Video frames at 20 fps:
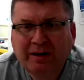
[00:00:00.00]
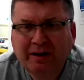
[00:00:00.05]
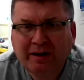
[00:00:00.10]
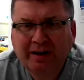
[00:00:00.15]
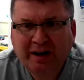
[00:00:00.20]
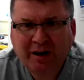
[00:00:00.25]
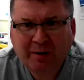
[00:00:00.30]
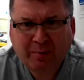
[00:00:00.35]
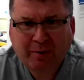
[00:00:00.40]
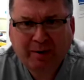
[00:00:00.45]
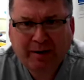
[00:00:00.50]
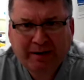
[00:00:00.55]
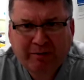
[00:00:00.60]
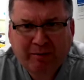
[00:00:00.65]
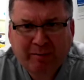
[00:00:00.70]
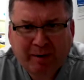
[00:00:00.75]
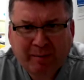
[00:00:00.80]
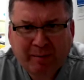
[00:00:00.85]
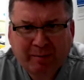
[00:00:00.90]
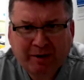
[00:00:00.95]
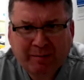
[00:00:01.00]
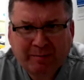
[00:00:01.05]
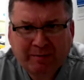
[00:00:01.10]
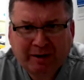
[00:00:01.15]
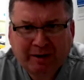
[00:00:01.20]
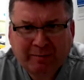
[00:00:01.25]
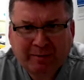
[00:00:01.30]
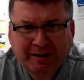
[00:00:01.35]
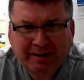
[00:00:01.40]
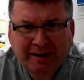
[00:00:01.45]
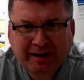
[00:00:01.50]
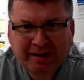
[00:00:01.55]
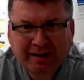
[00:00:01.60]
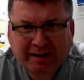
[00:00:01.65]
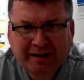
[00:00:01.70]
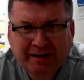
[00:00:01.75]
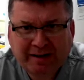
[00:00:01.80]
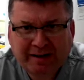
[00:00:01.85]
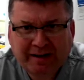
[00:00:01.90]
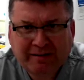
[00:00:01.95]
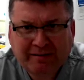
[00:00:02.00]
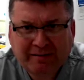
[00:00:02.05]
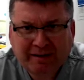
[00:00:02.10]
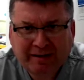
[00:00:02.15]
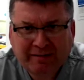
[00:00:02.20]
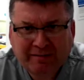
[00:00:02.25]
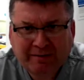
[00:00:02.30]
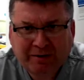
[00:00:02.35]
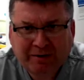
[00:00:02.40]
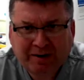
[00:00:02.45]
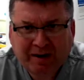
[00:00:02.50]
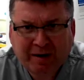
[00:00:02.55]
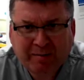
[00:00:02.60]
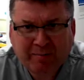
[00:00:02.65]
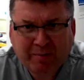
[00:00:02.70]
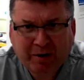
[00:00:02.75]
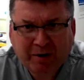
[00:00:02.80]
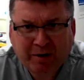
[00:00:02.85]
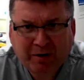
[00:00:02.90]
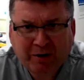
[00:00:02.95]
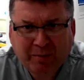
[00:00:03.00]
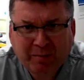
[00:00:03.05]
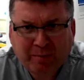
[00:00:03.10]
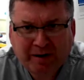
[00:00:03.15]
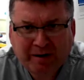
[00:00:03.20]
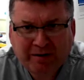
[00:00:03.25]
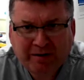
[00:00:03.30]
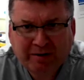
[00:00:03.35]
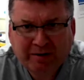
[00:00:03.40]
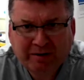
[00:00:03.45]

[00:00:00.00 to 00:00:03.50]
and I'll probably remember them till my dying day. They're kind of burned on me.